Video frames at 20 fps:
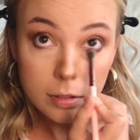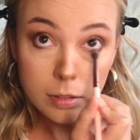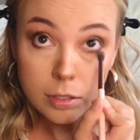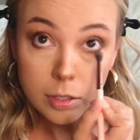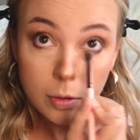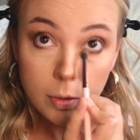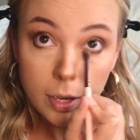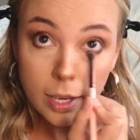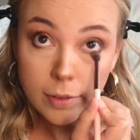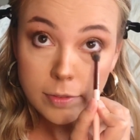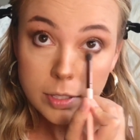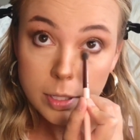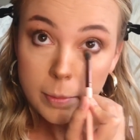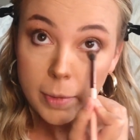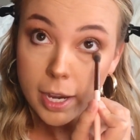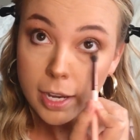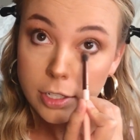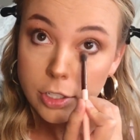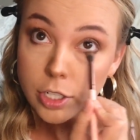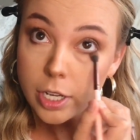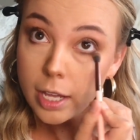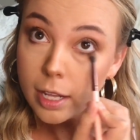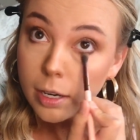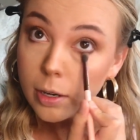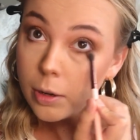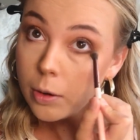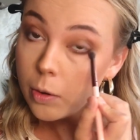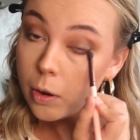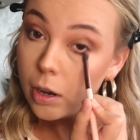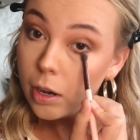you have some
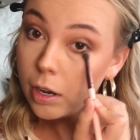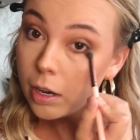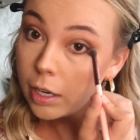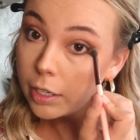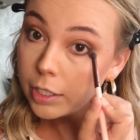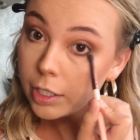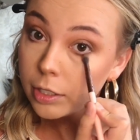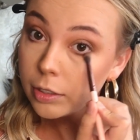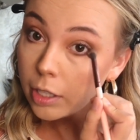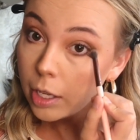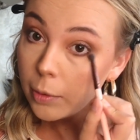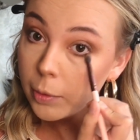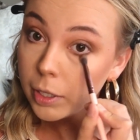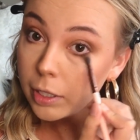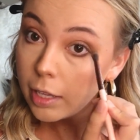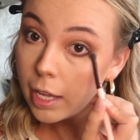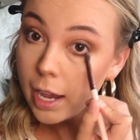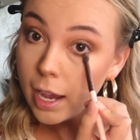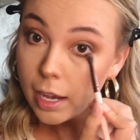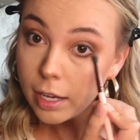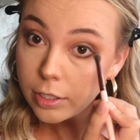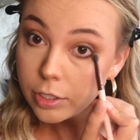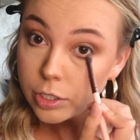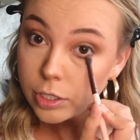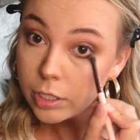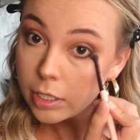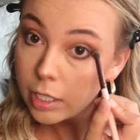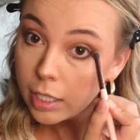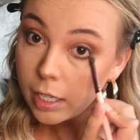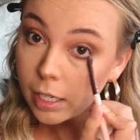eyeshadow on your lower lash
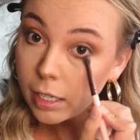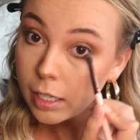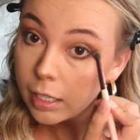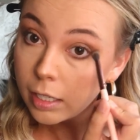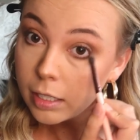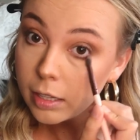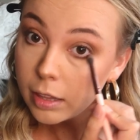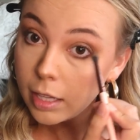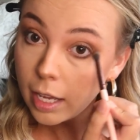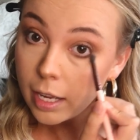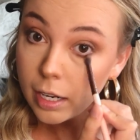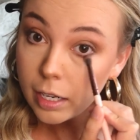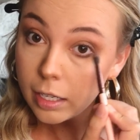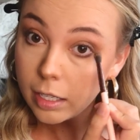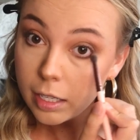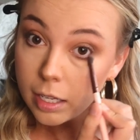and that